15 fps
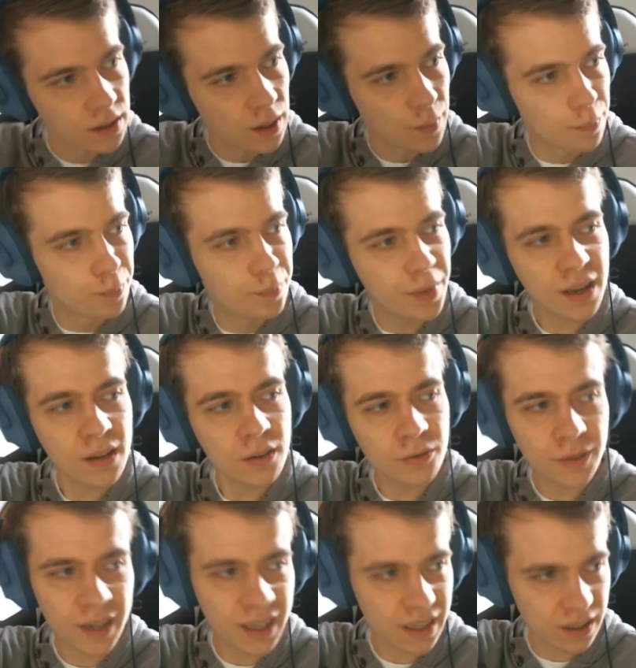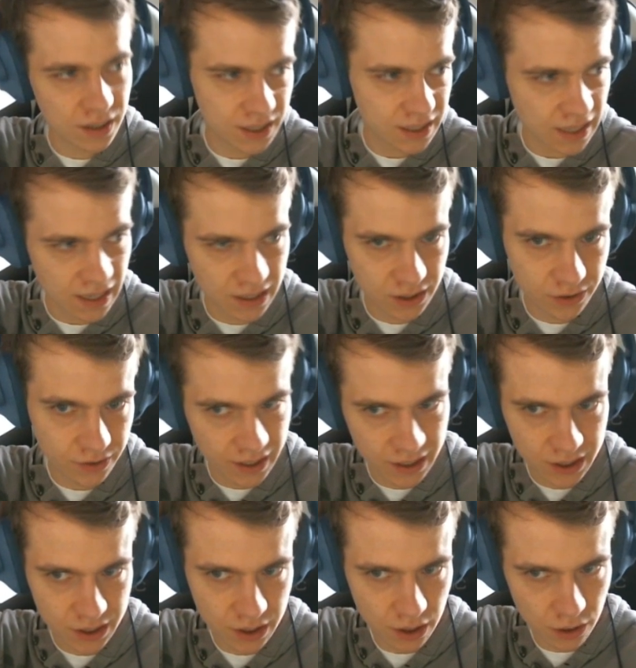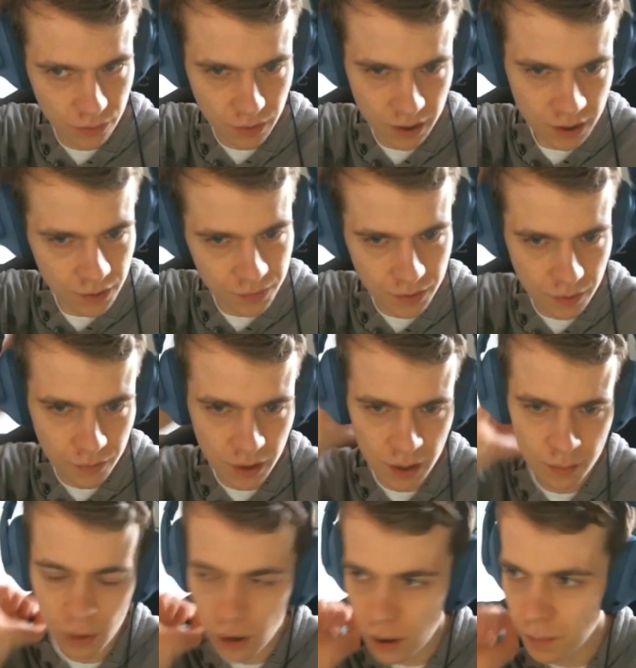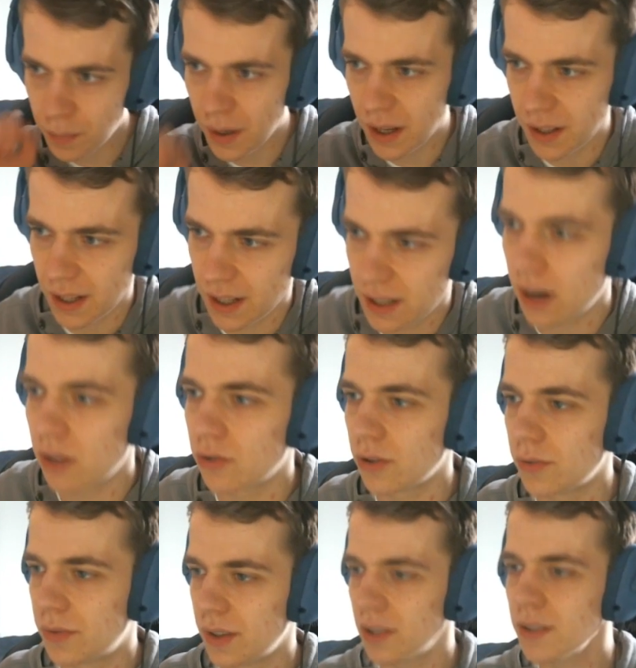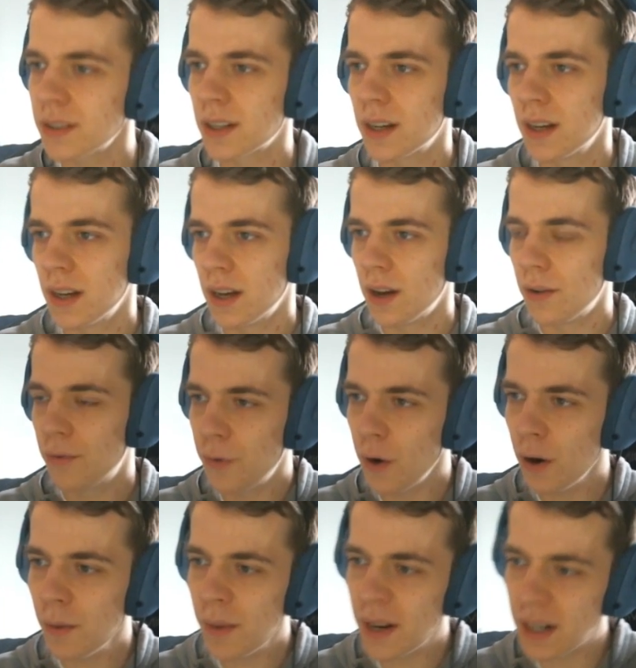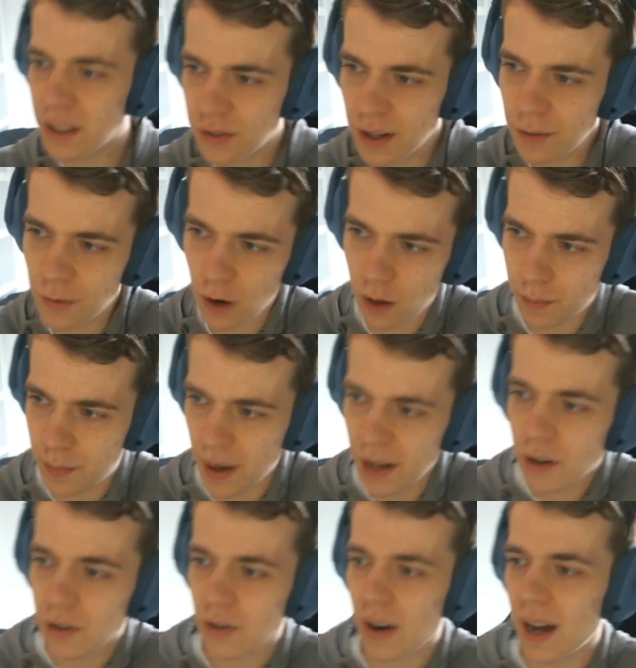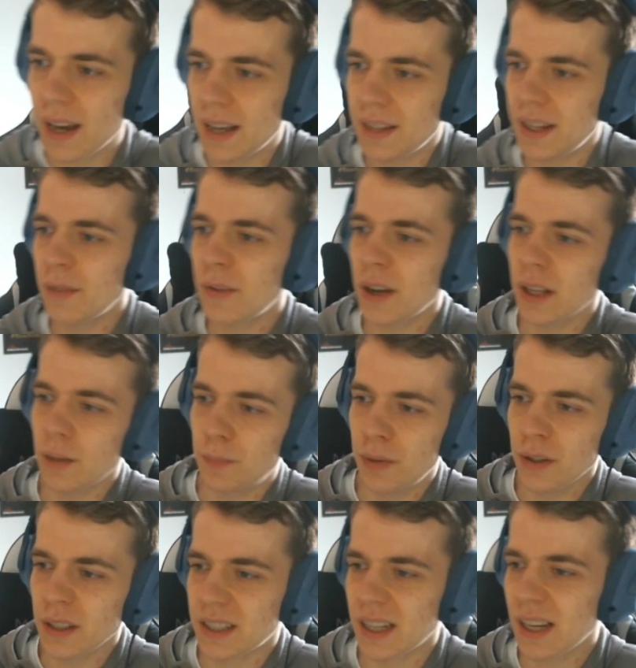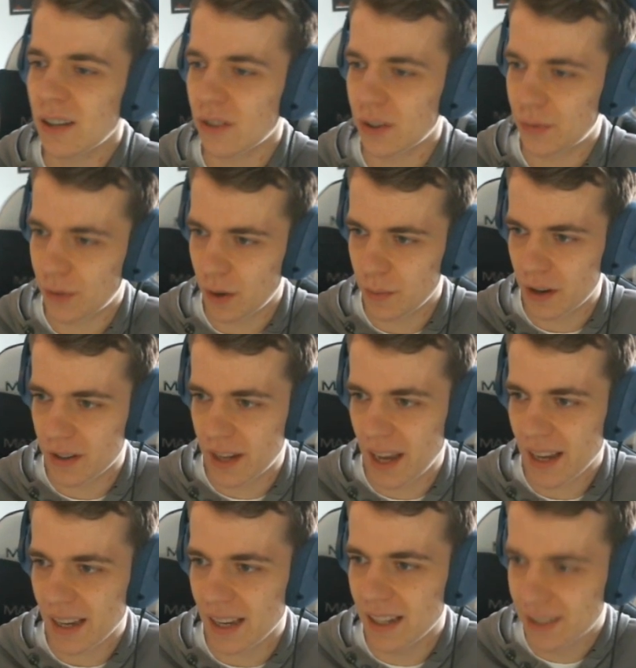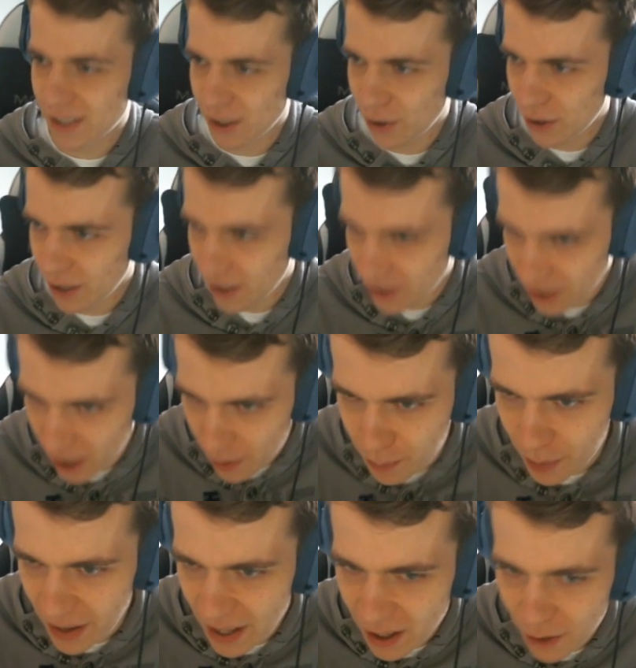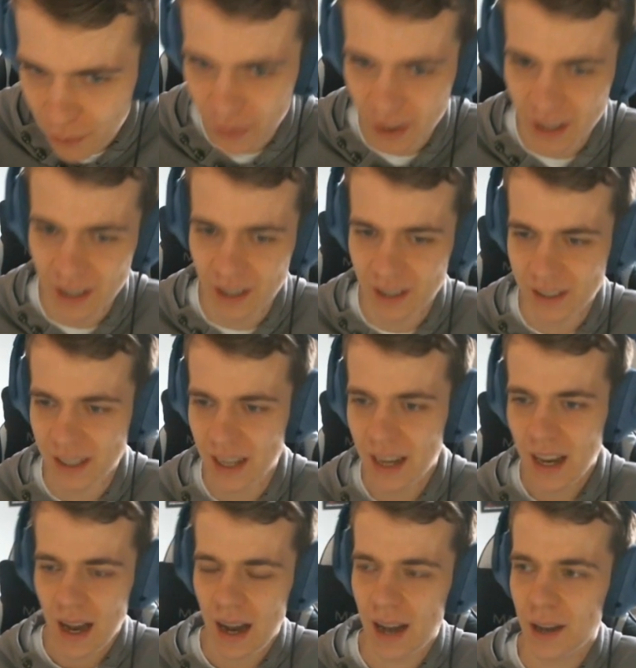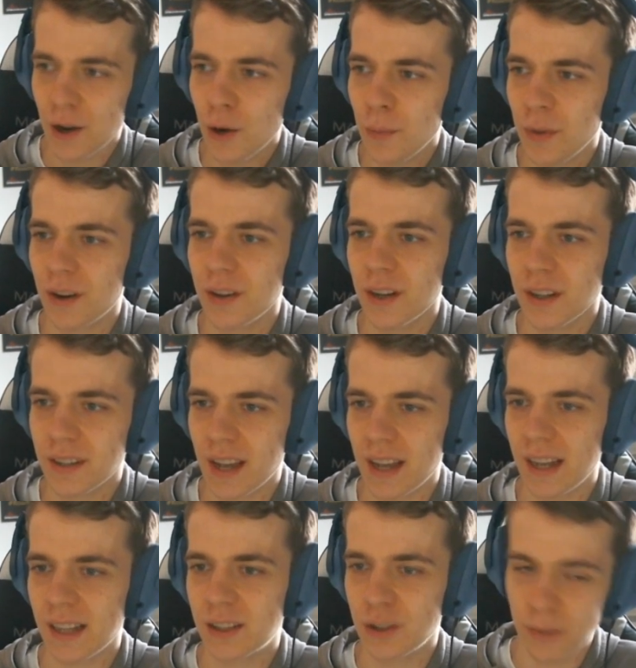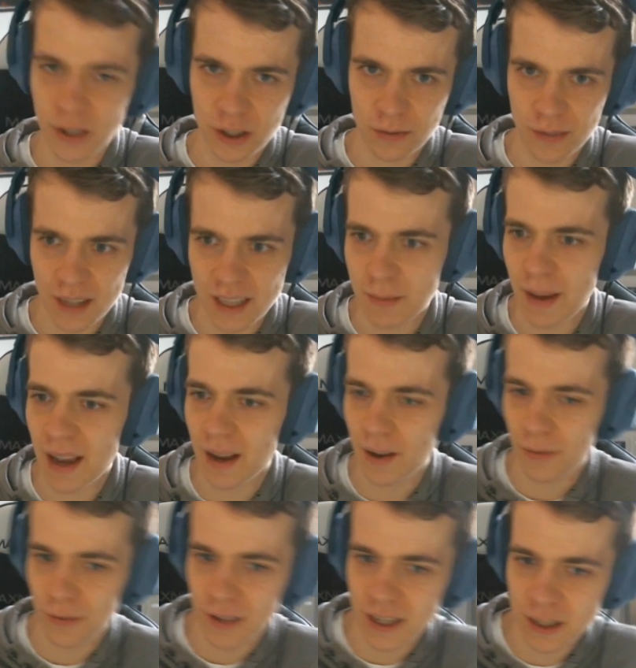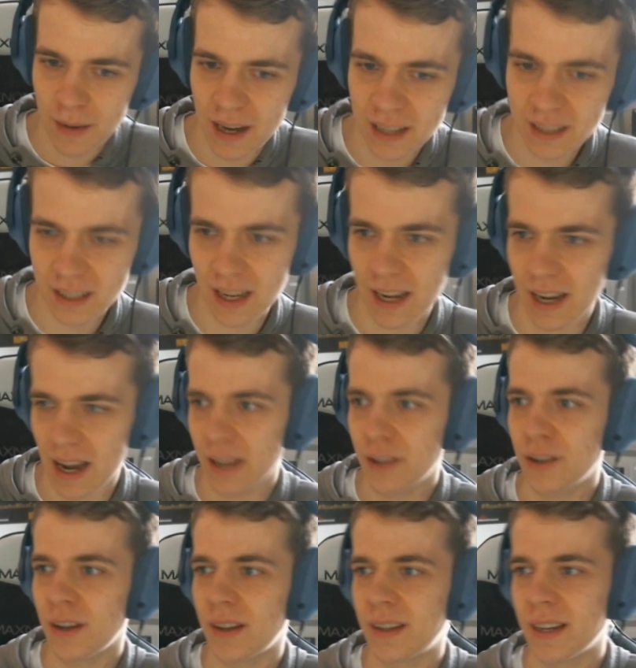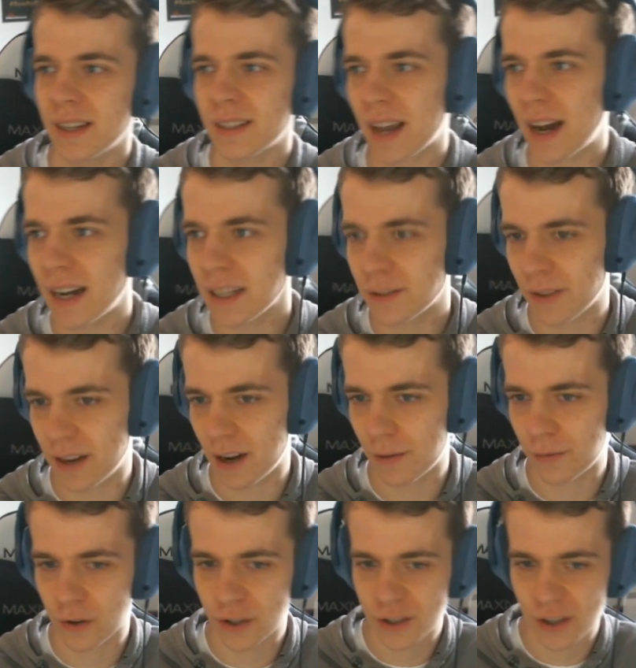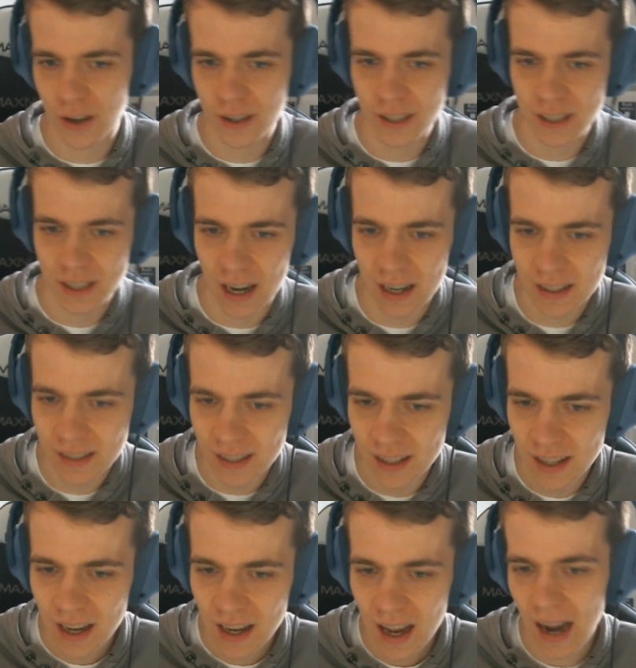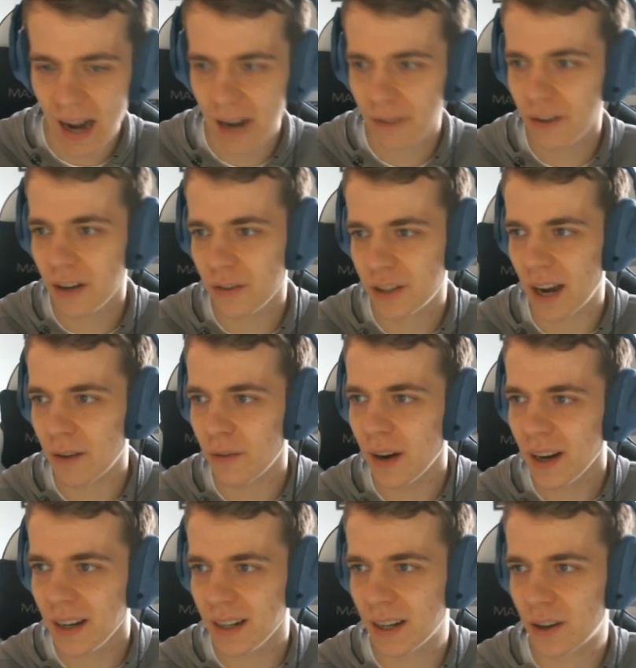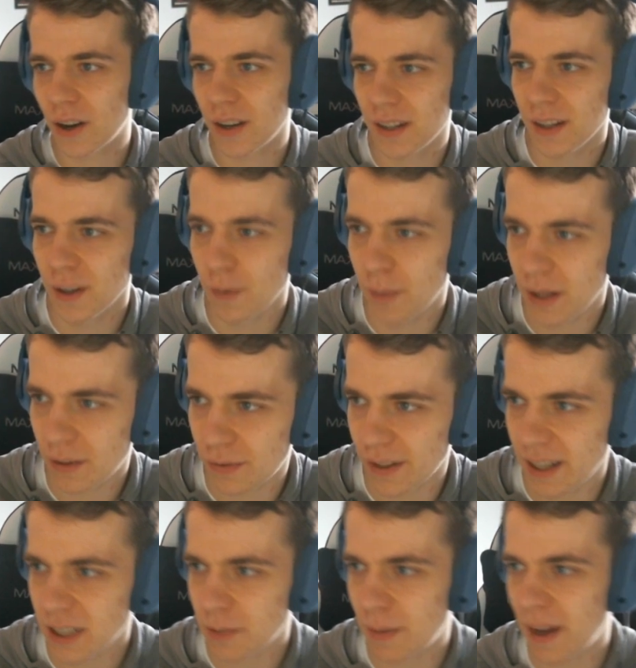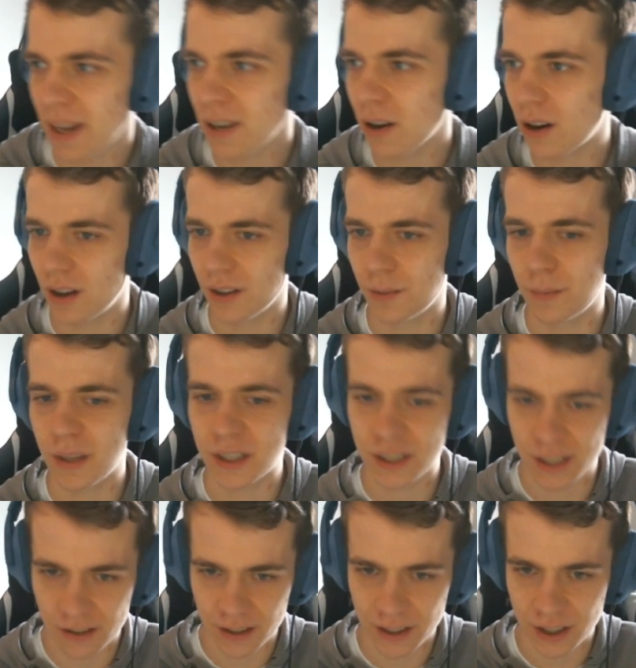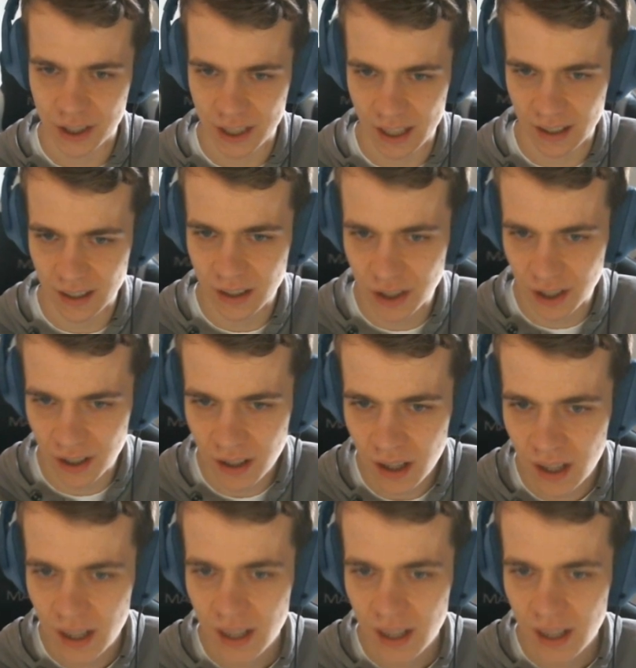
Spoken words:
Bellringer Sentry. So one more Paladin card revealed. 4 mana 3/4 Battle Cry and Death Rattle. Put a secret from your deck into the battlefield. I hope you're not getting too much flashbacks like I did, guys, when I first saw this card. I directly got a little bit flashback on Mysterious Challenger.